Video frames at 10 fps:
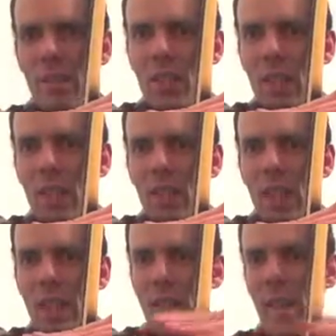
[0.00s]
something
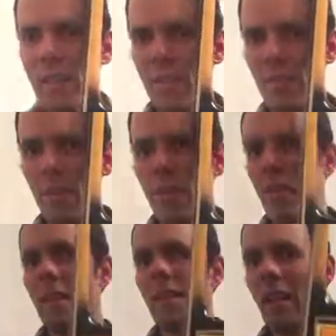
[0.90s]
like that. So
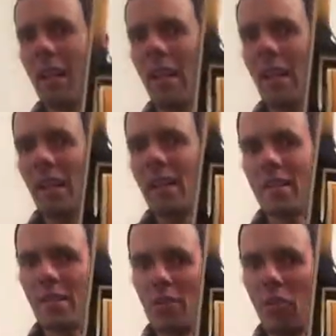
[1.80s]
that
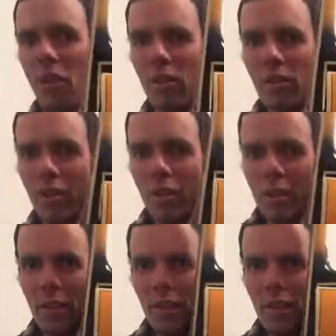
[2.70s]
is not
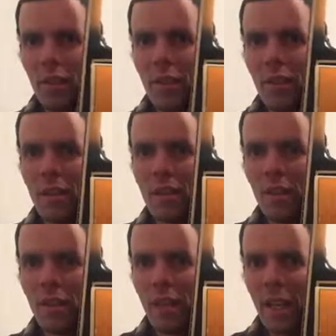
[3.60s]
good.
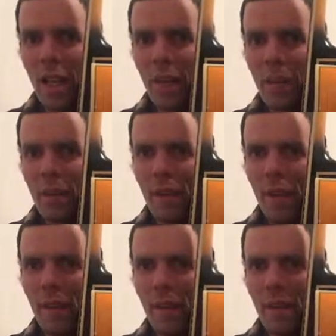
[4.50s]
Something happened
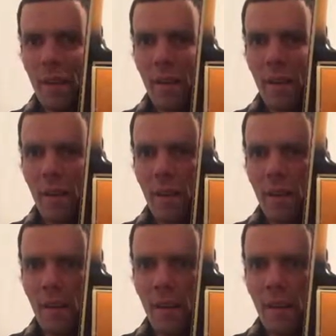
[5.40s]
there.
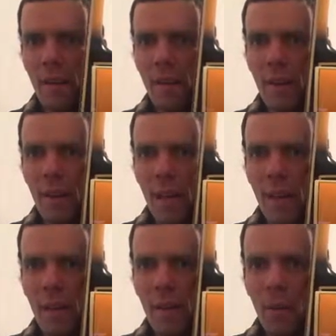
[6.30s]

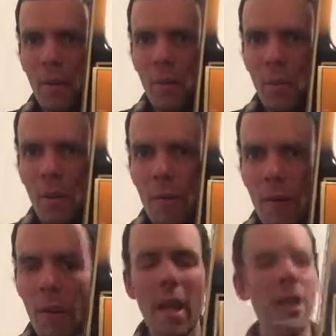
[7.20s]
Okay, more
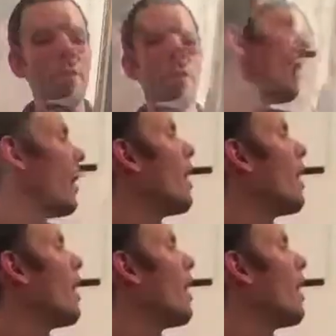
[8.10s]
about that in a minute.